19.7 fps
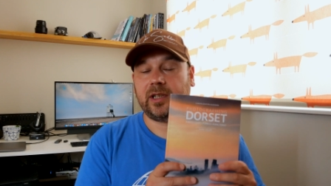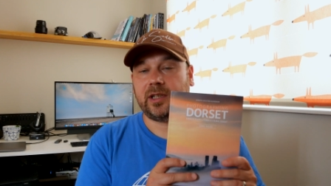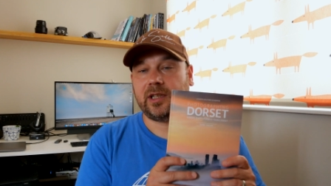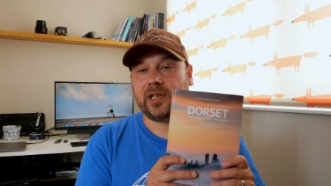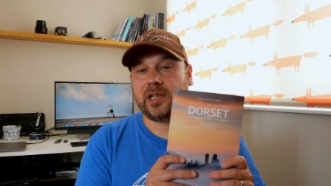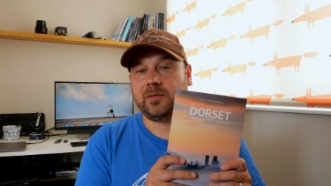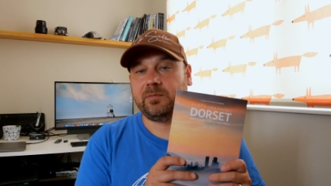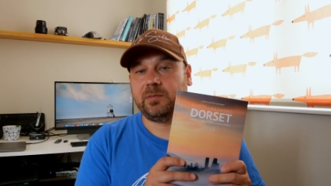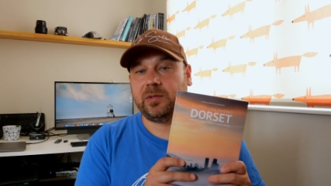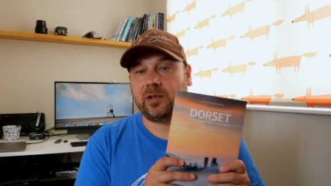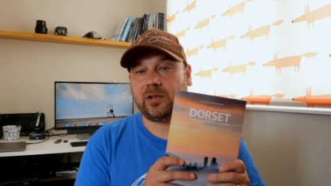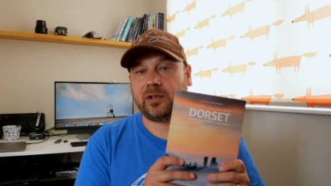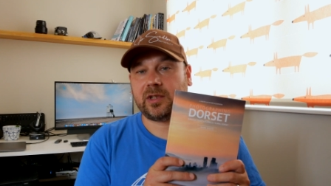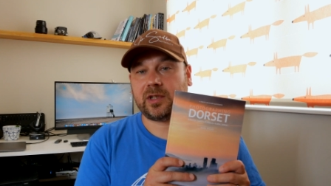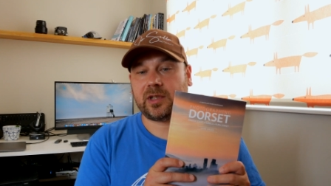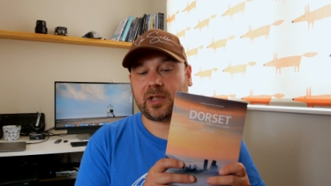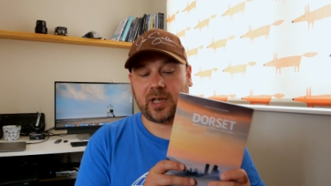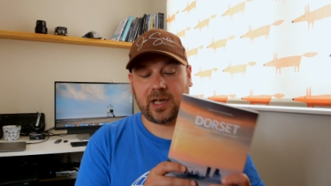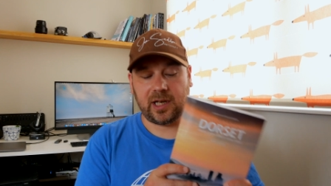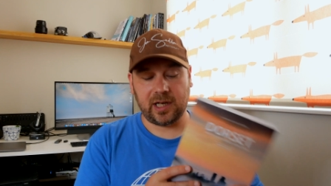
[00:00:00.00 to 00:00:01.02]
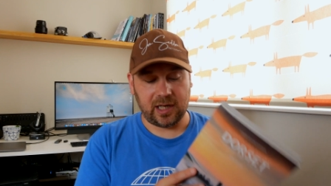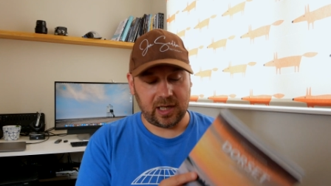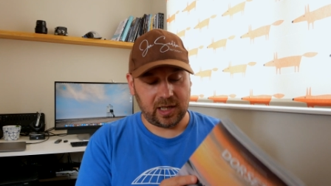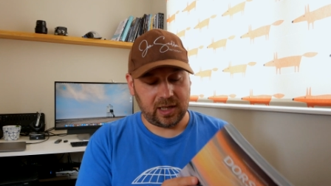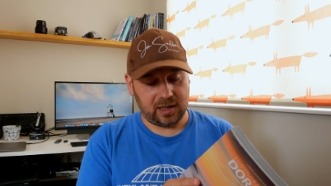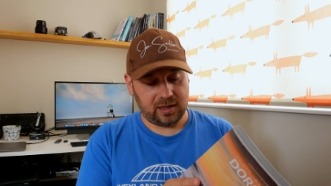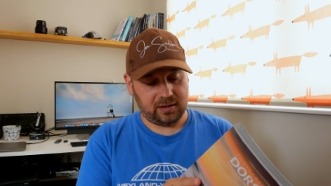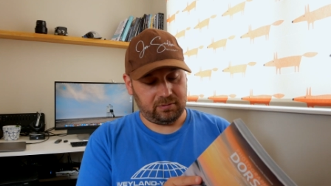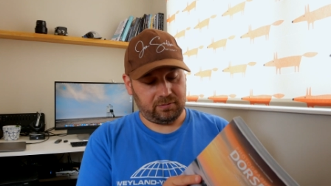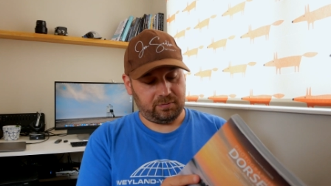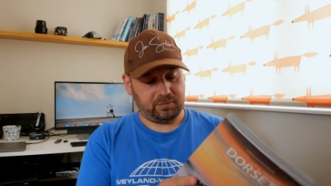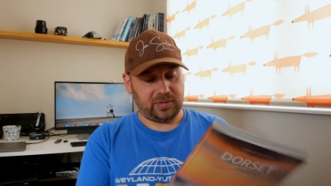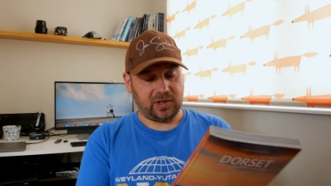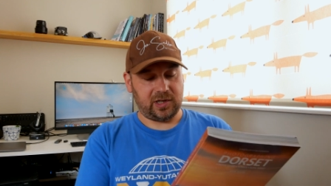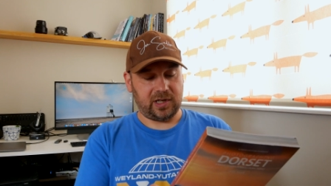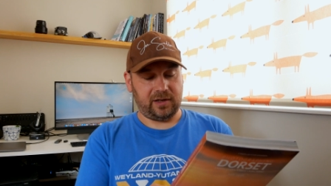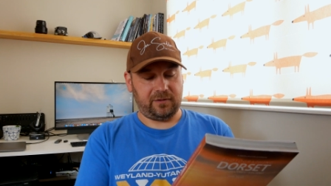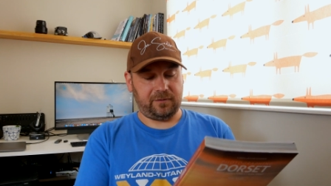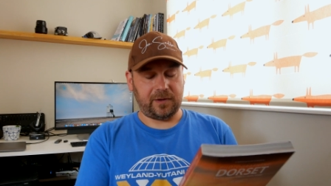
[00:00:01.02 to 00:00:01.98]
these books by
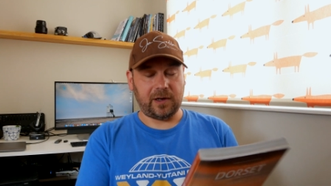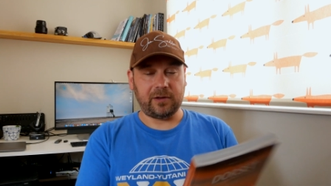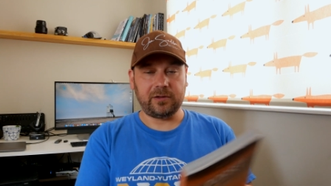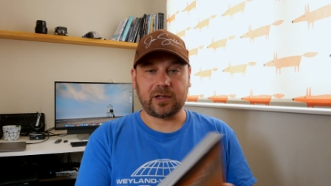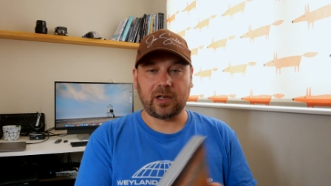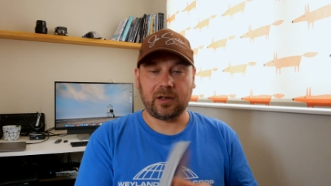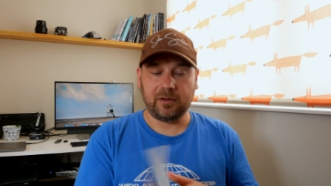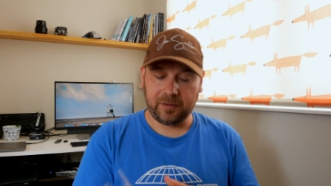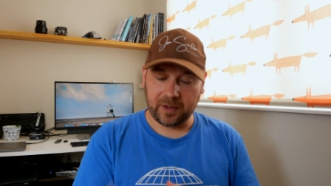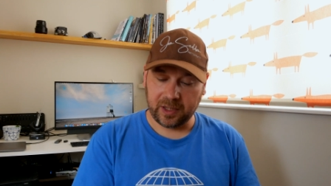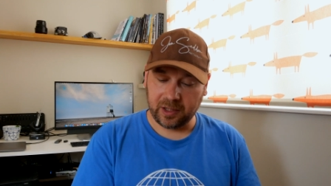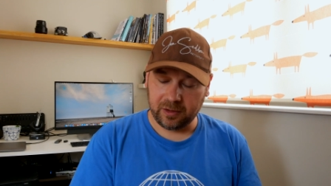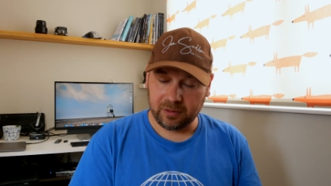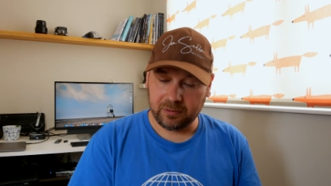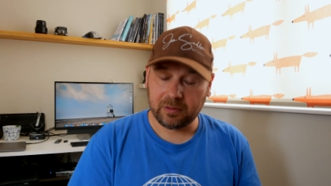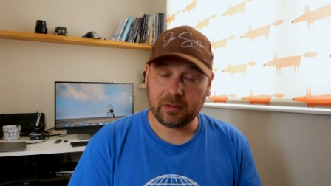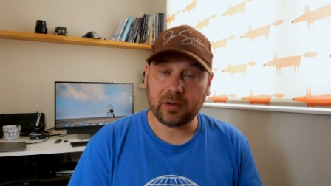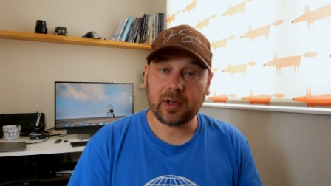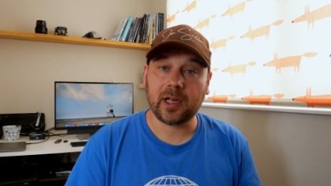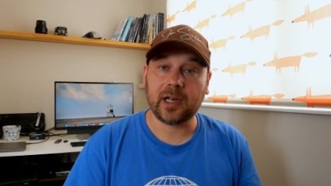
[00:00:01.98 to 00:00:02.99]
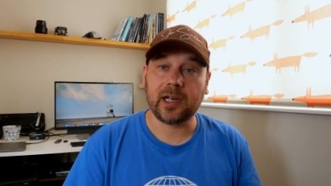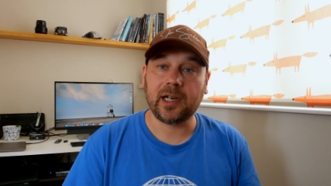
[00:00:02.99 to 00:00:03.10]
PhotoView,